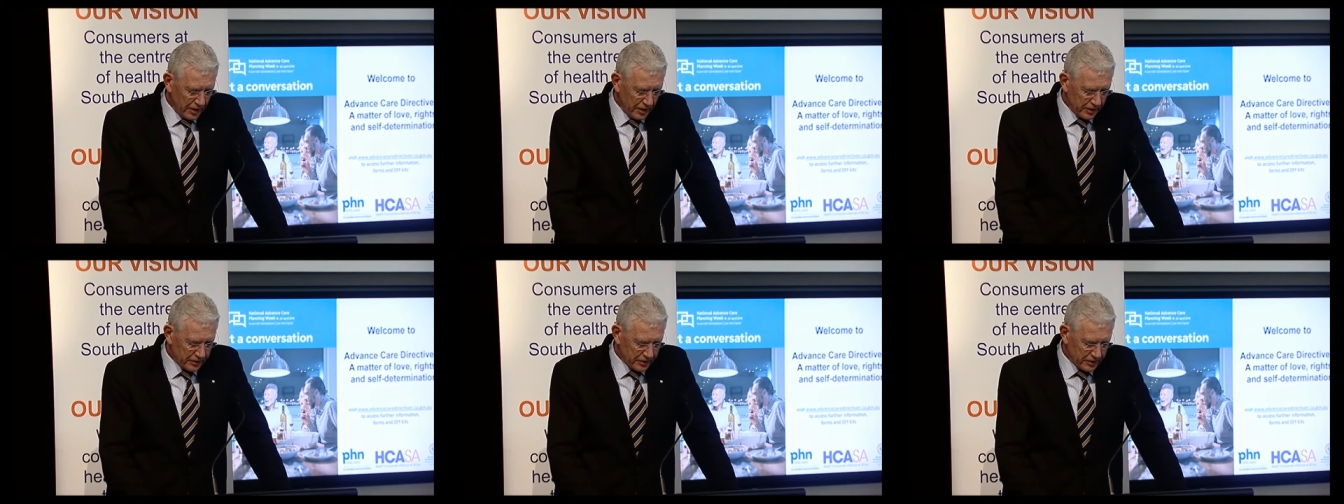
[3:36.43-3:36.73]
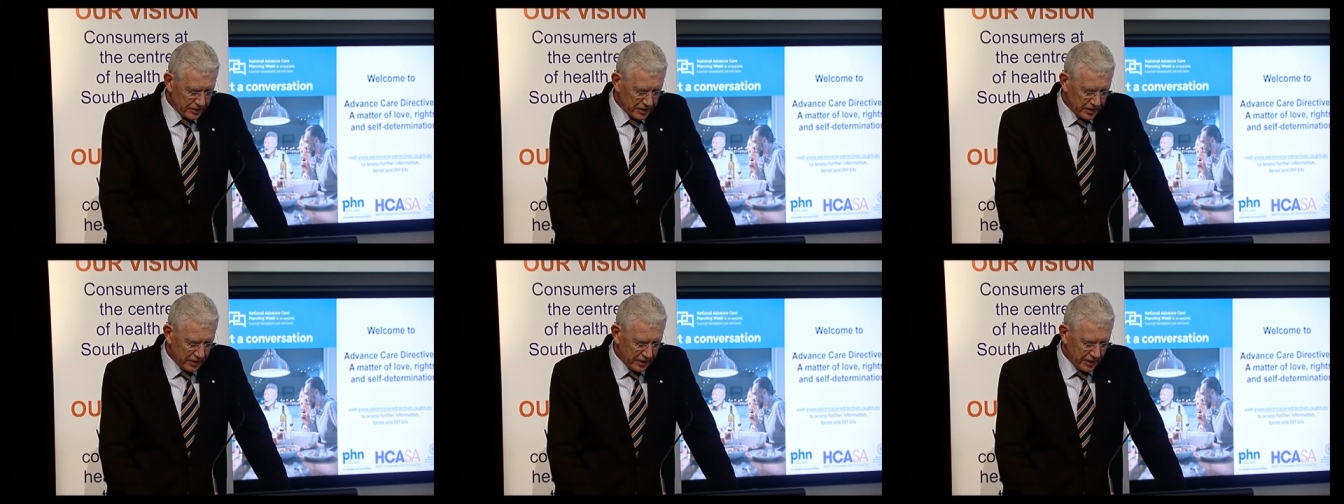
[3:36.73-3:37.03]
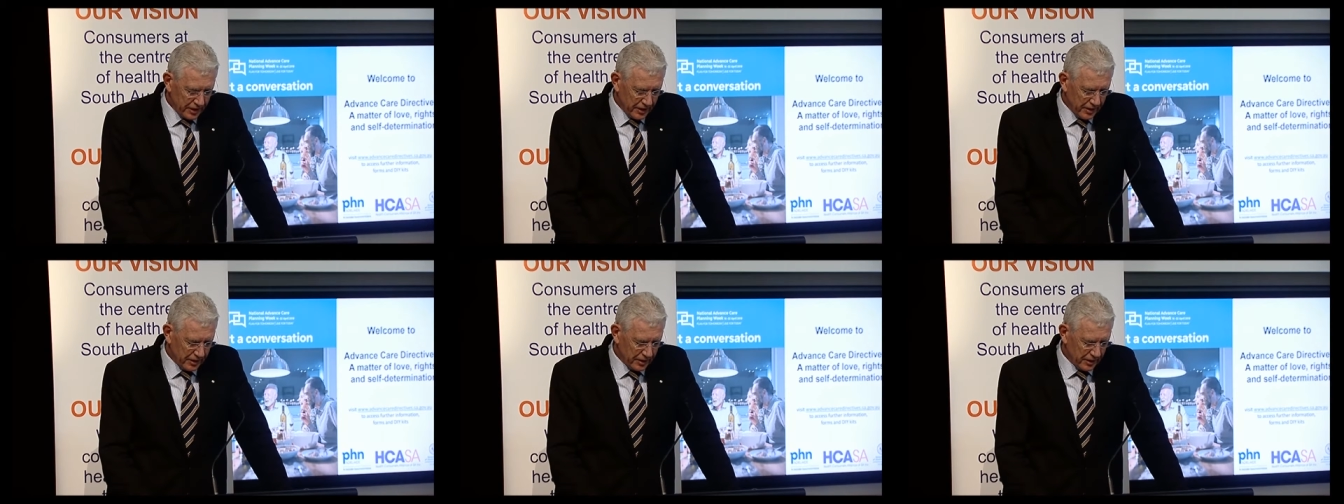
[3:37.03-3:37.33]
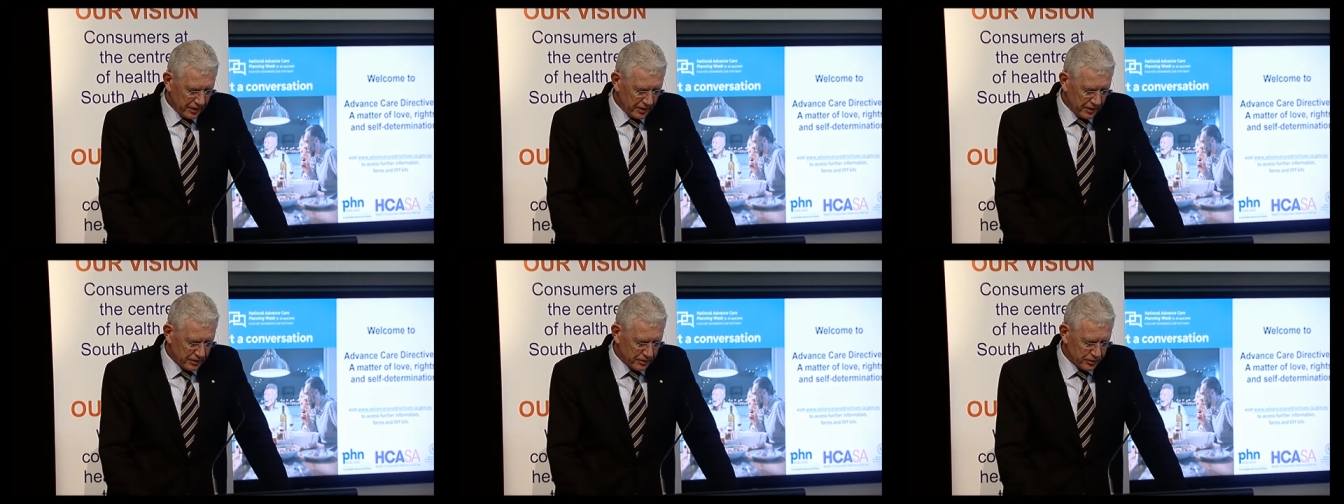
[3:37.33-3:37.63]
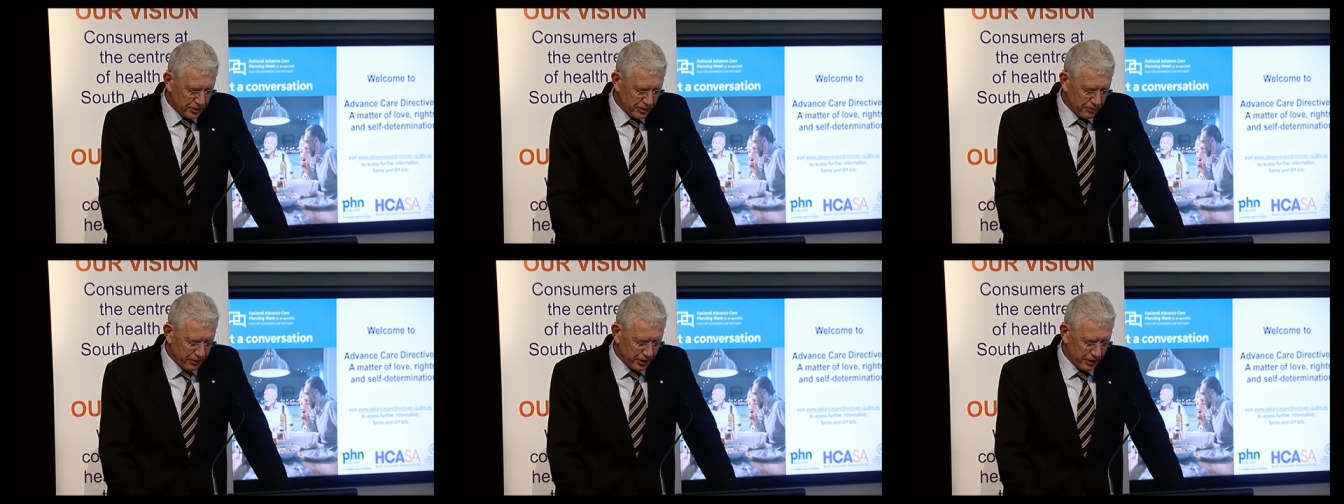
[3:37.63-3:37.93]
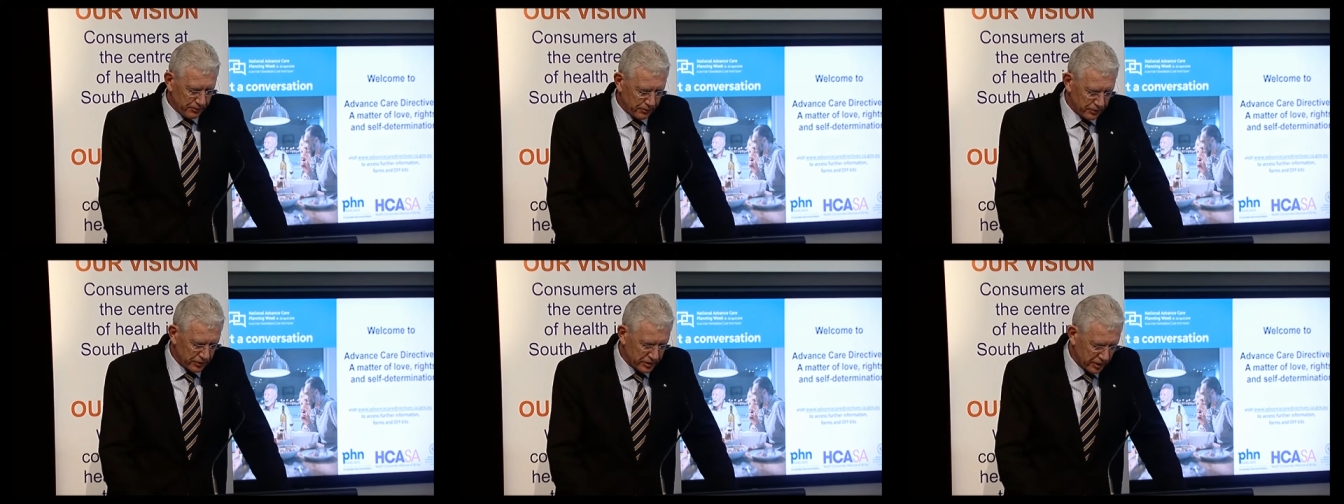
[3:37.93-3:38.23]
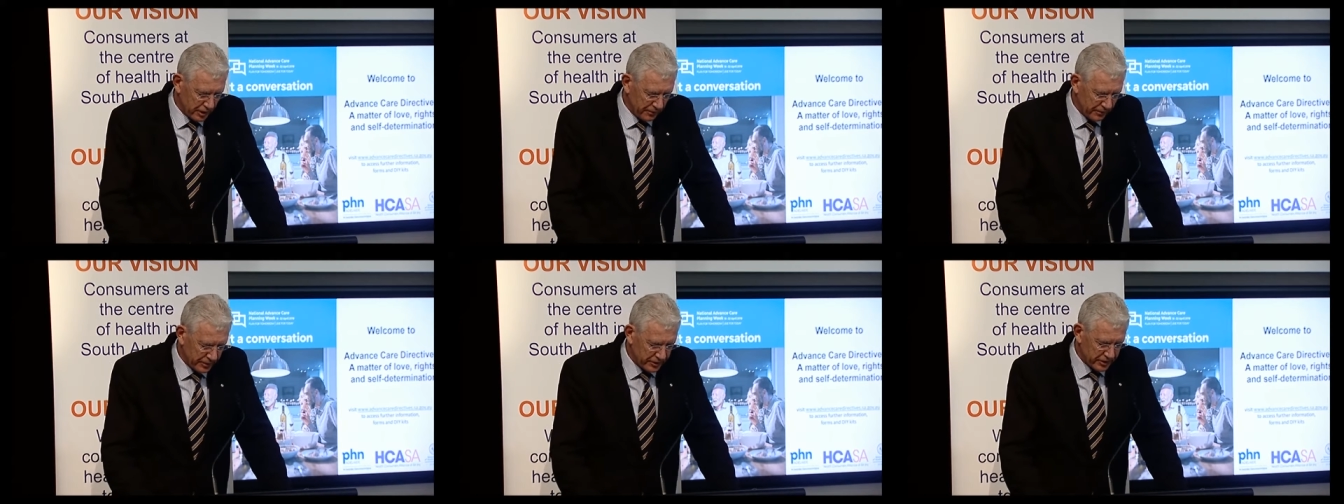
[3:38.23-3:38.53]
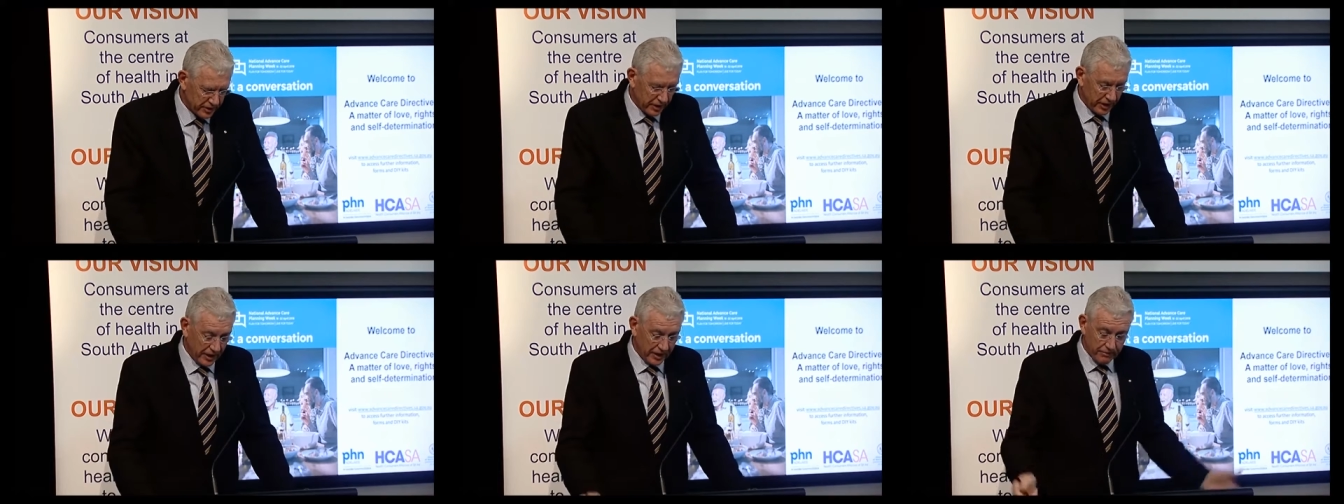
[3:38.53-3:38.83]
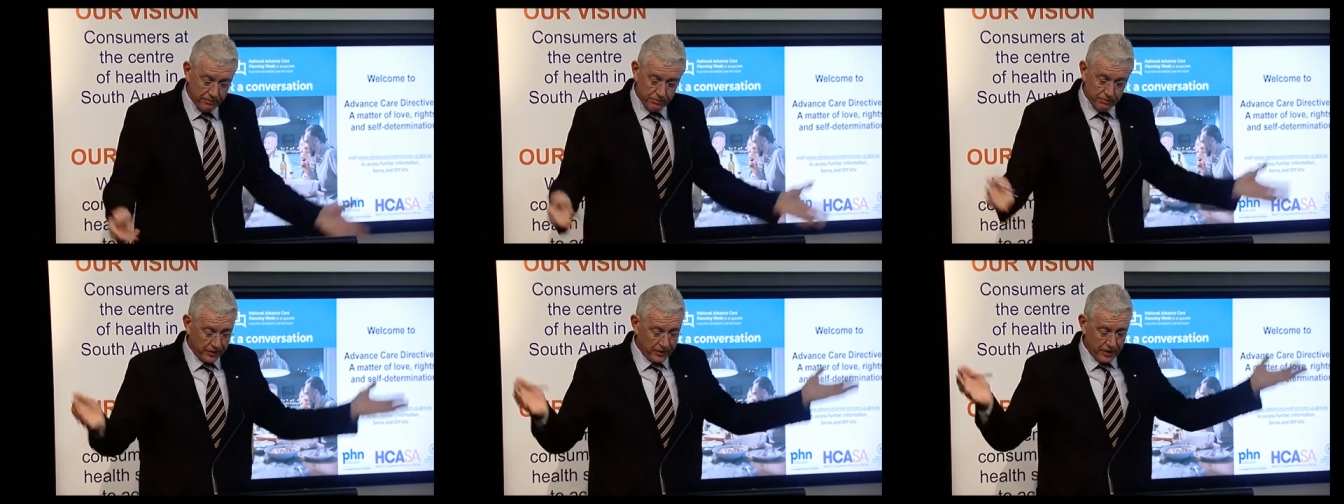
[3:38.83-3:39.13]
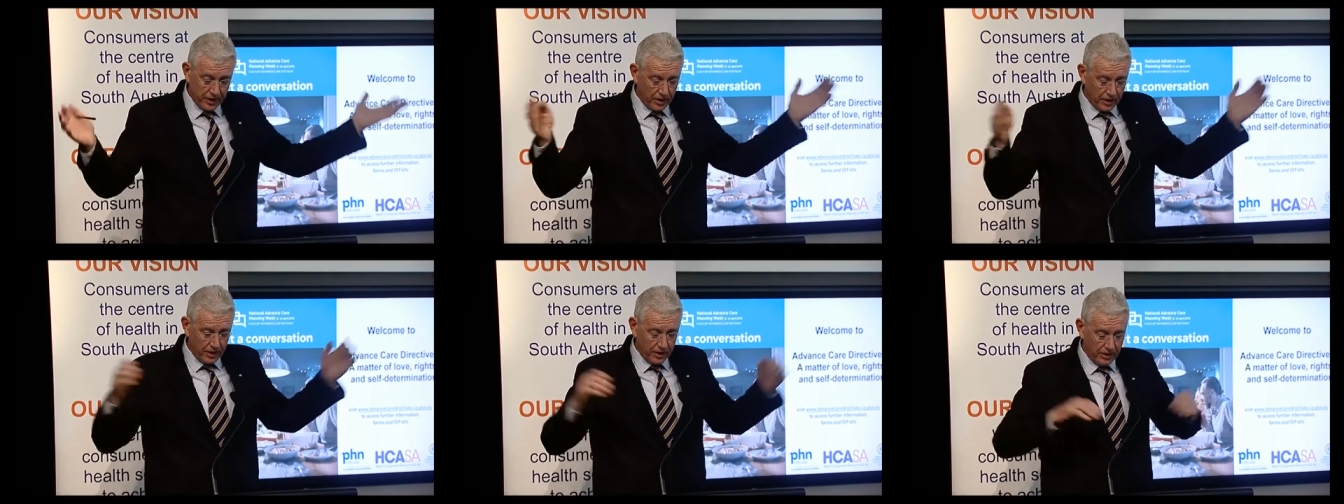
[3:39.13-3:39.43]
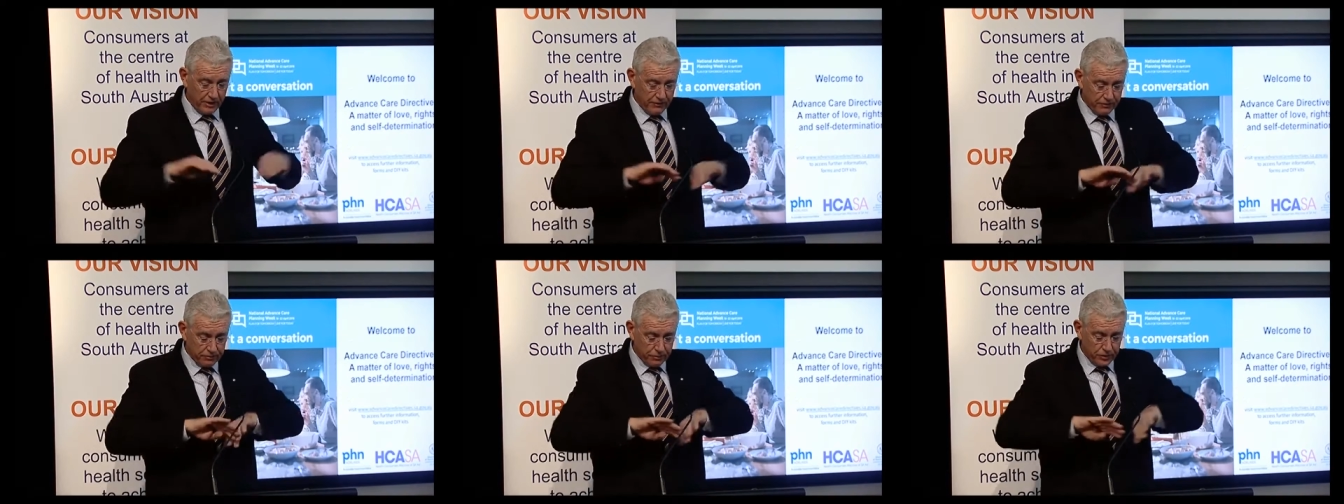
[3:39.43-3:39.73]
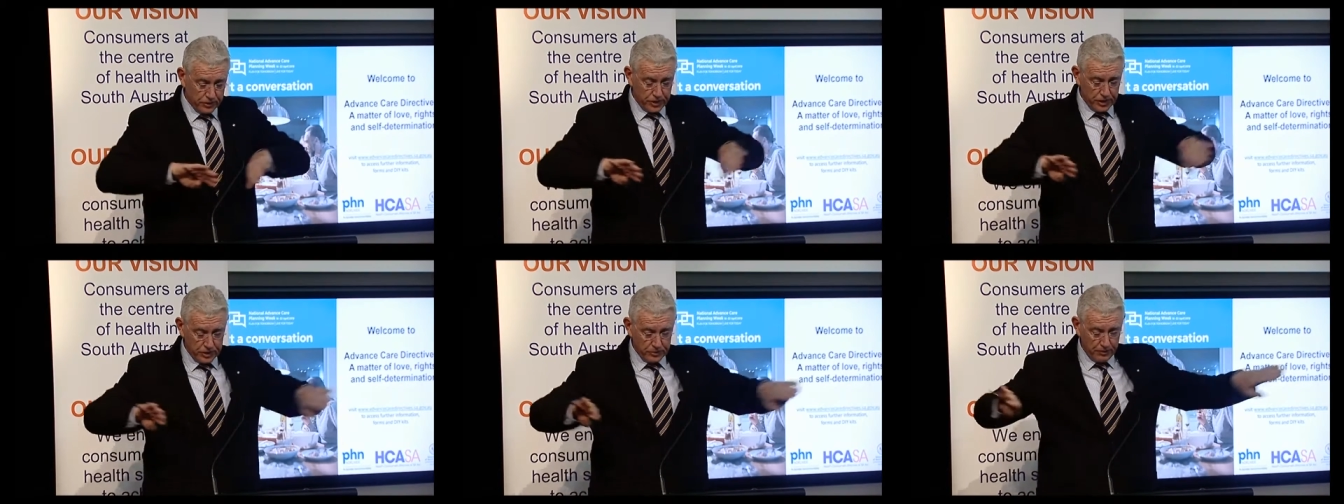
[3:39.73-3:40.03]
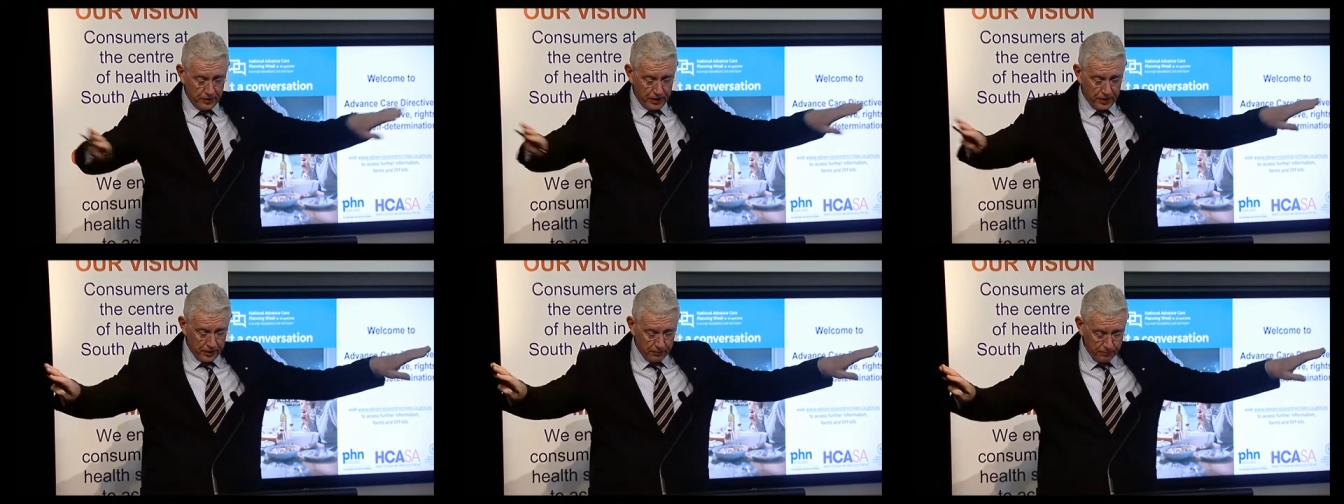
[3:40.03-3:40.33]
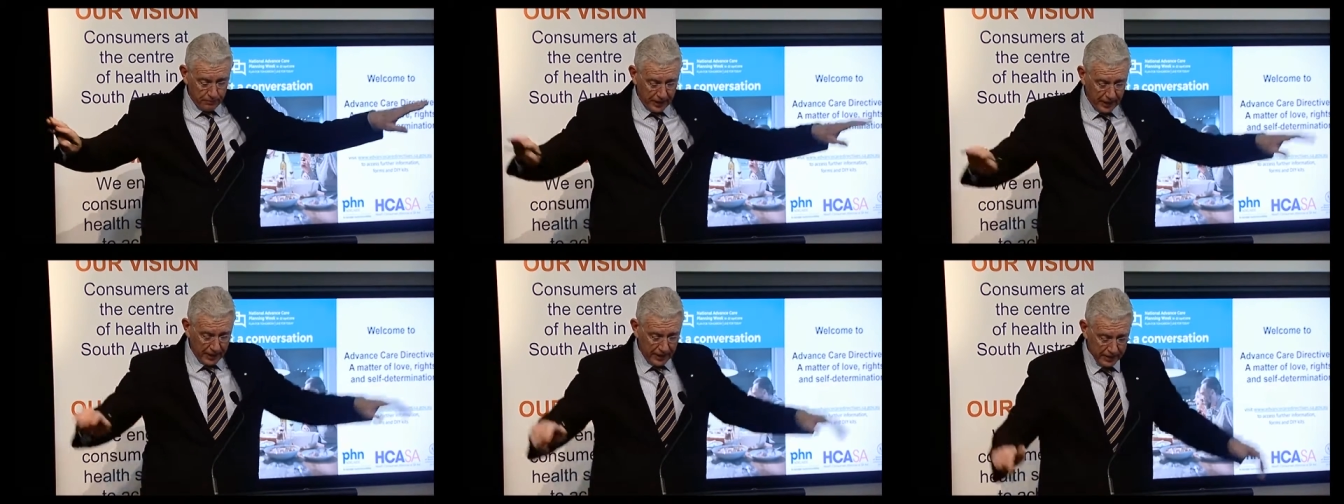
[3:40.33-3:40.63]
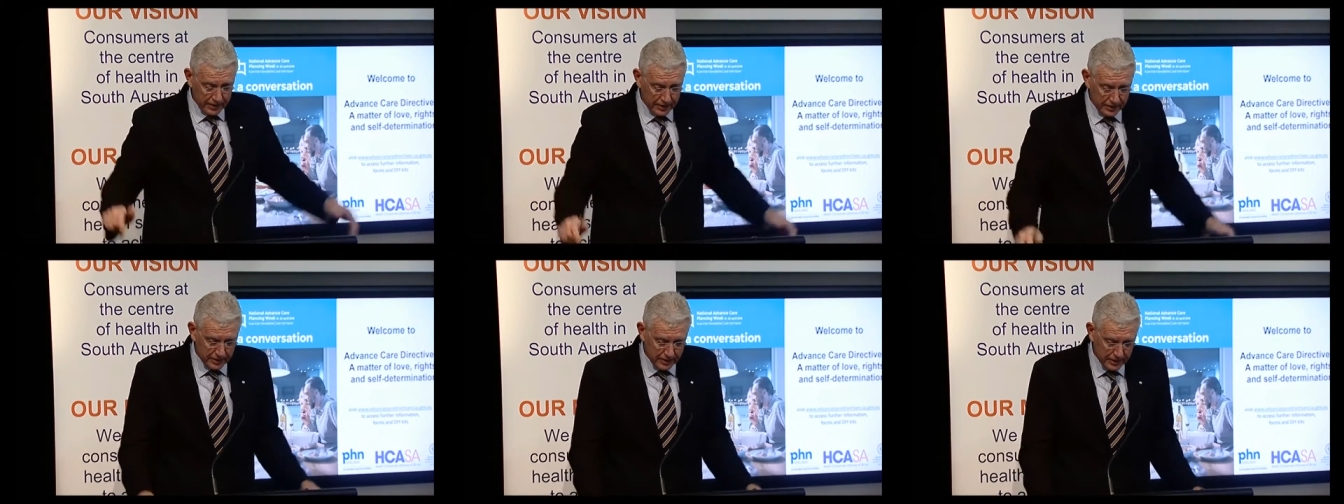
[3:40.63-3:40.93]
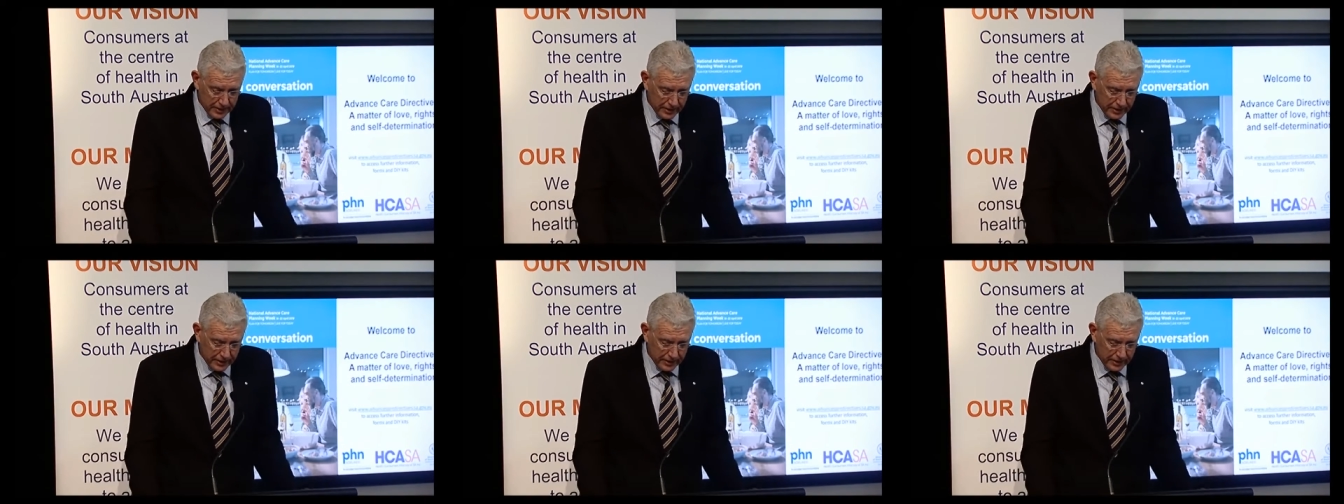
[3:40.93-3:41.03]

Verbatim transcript: to see two people so much in love, but their lives were just being parted.